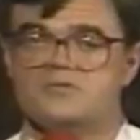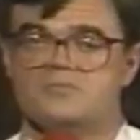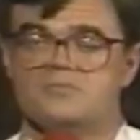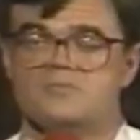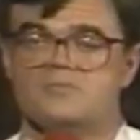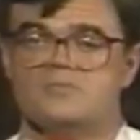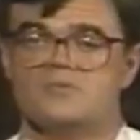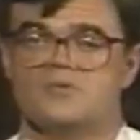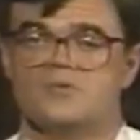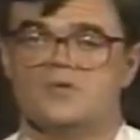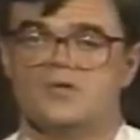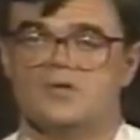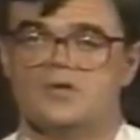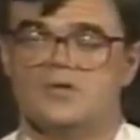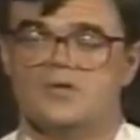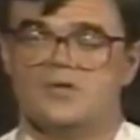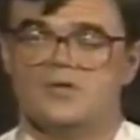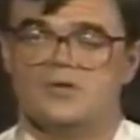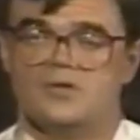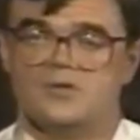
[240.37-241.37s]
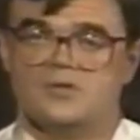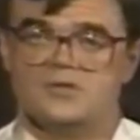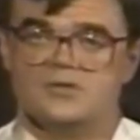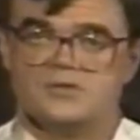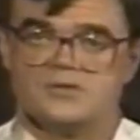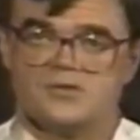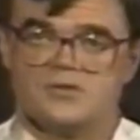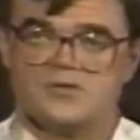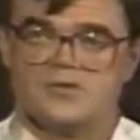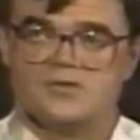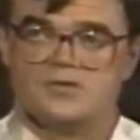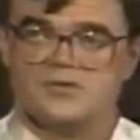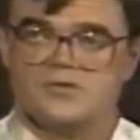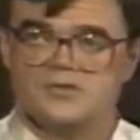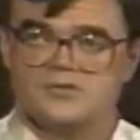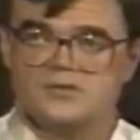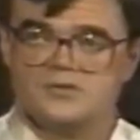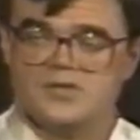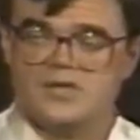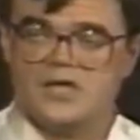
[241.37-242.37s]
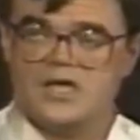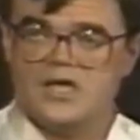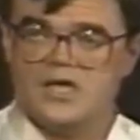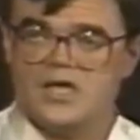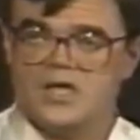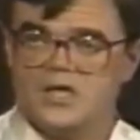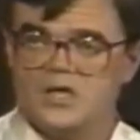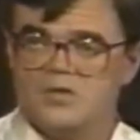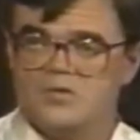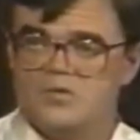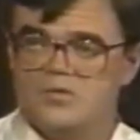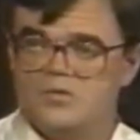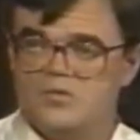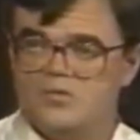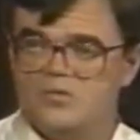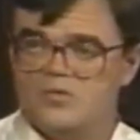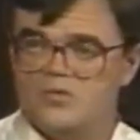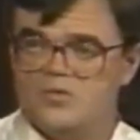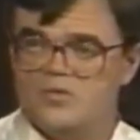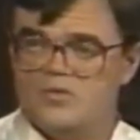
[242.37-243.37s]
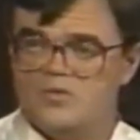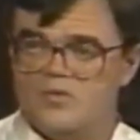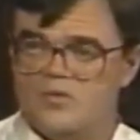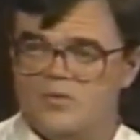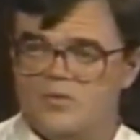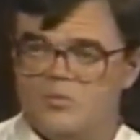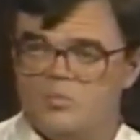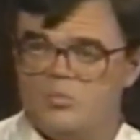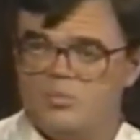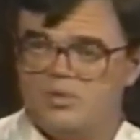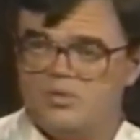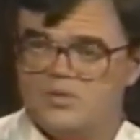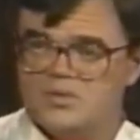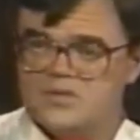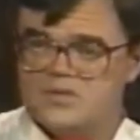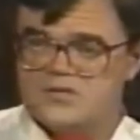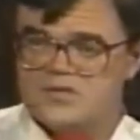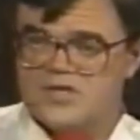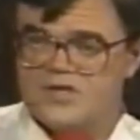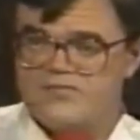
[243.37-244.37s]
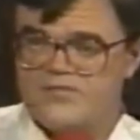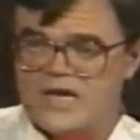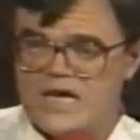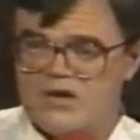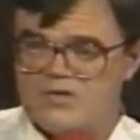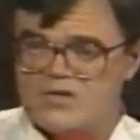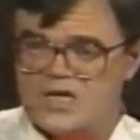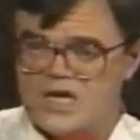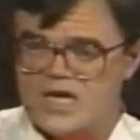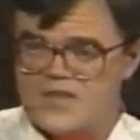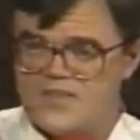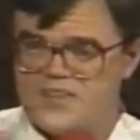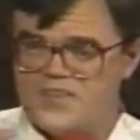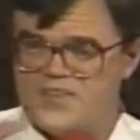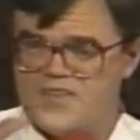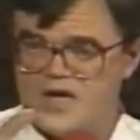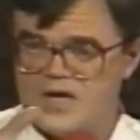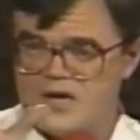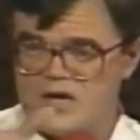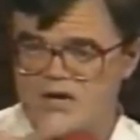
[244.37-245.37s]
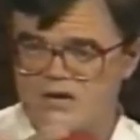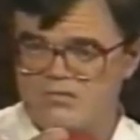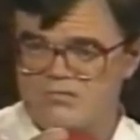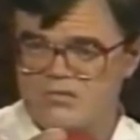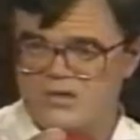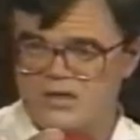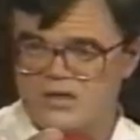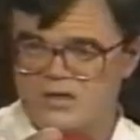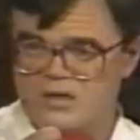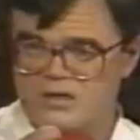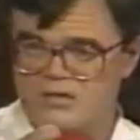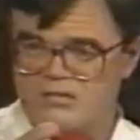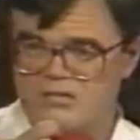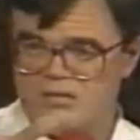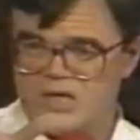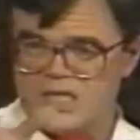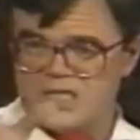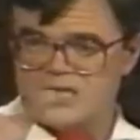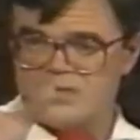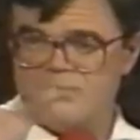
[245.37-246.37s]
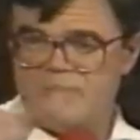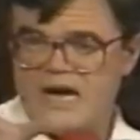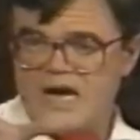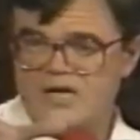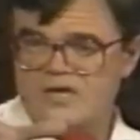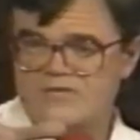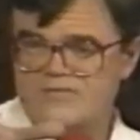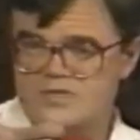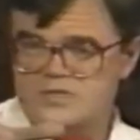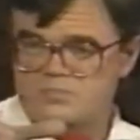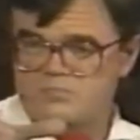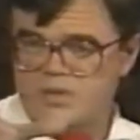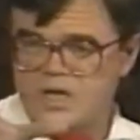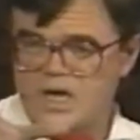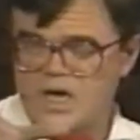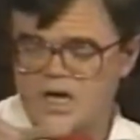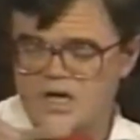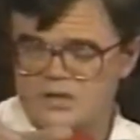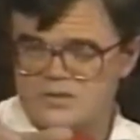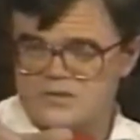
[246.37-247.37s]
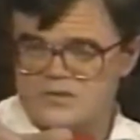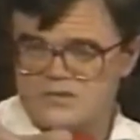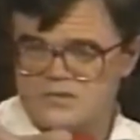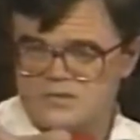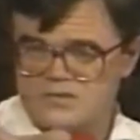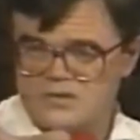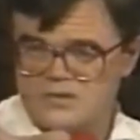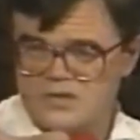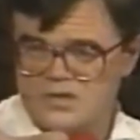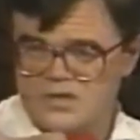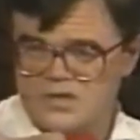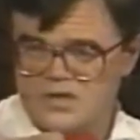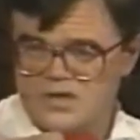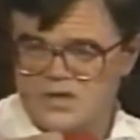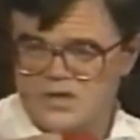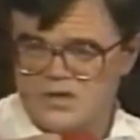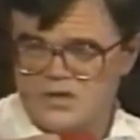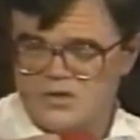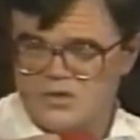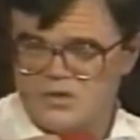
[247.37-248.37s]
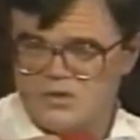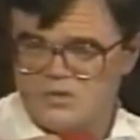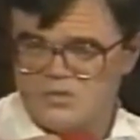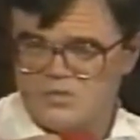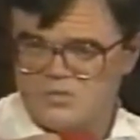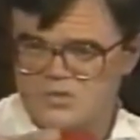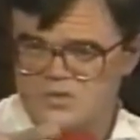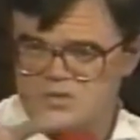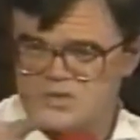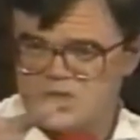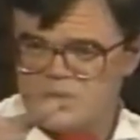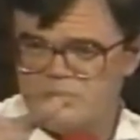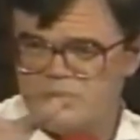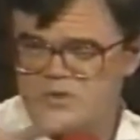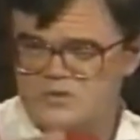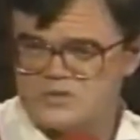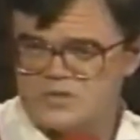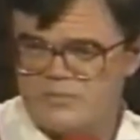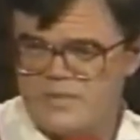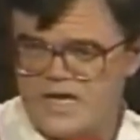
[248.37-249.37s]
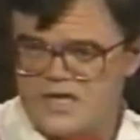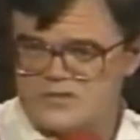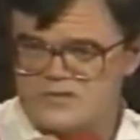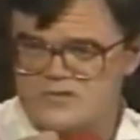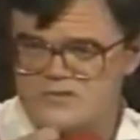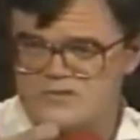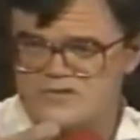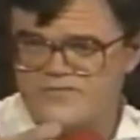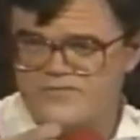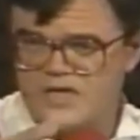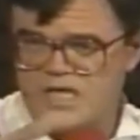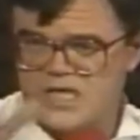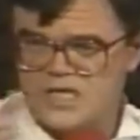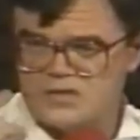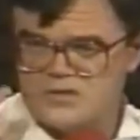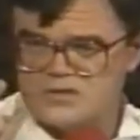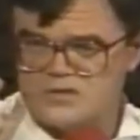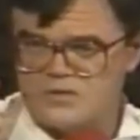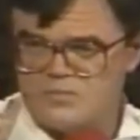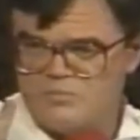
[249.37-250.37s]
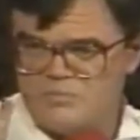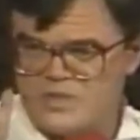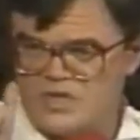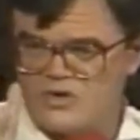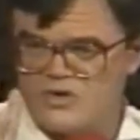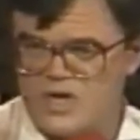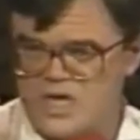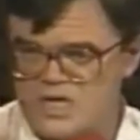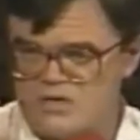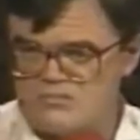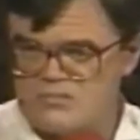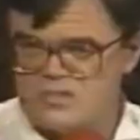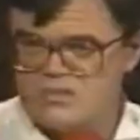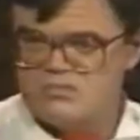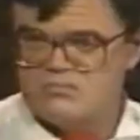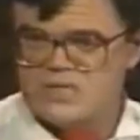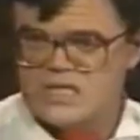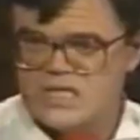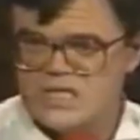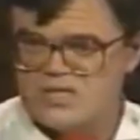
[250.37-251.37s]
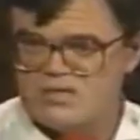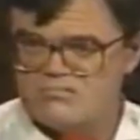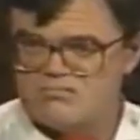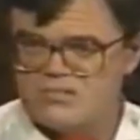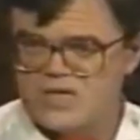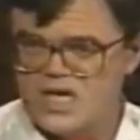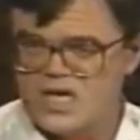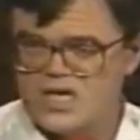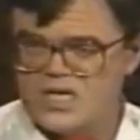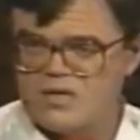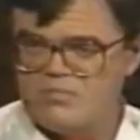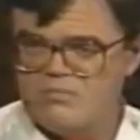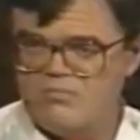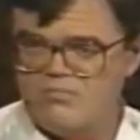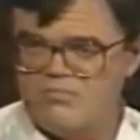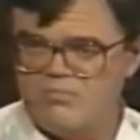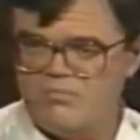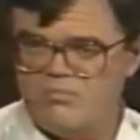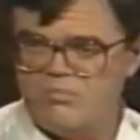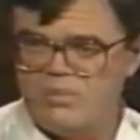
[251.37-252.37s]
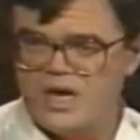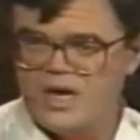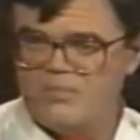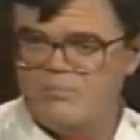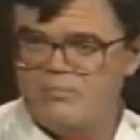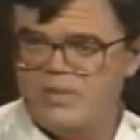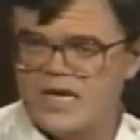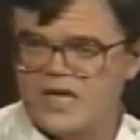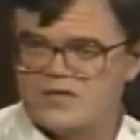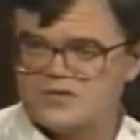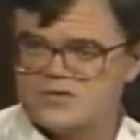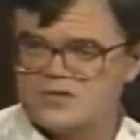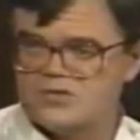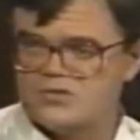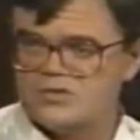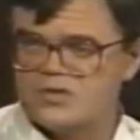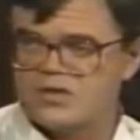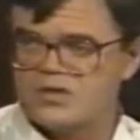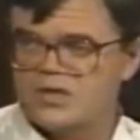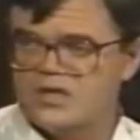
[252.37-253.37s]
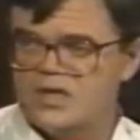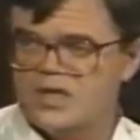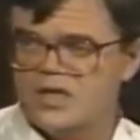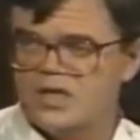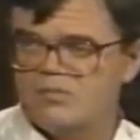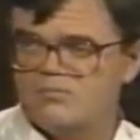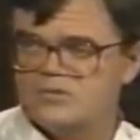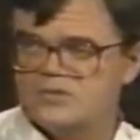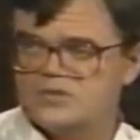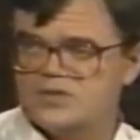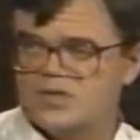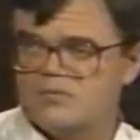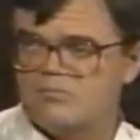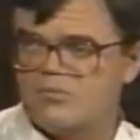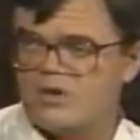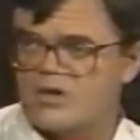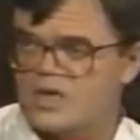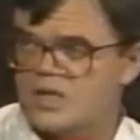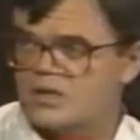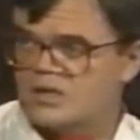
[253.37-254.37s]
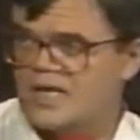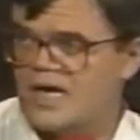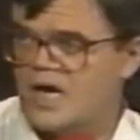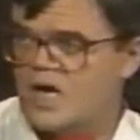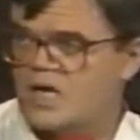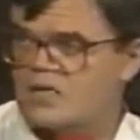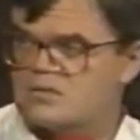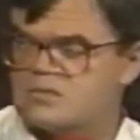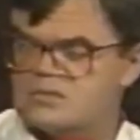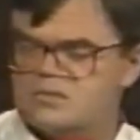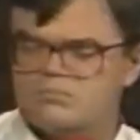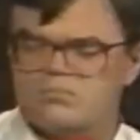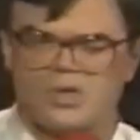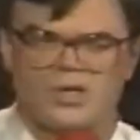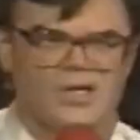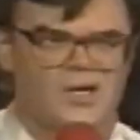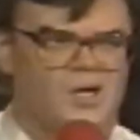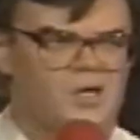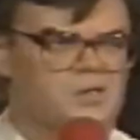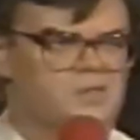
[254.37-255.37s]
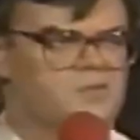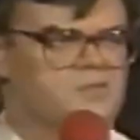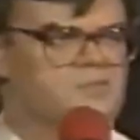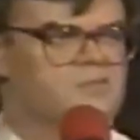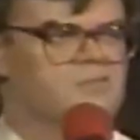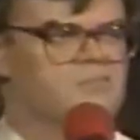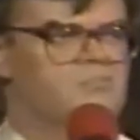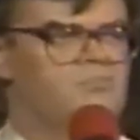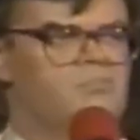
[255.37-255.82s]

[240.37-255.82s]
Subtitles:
and circulars and pulled the stuff out, and there at the back of his box was the postmaster's face peering in at him. Bob Bowser looking at him and said, "Morning, Clarence." Clarence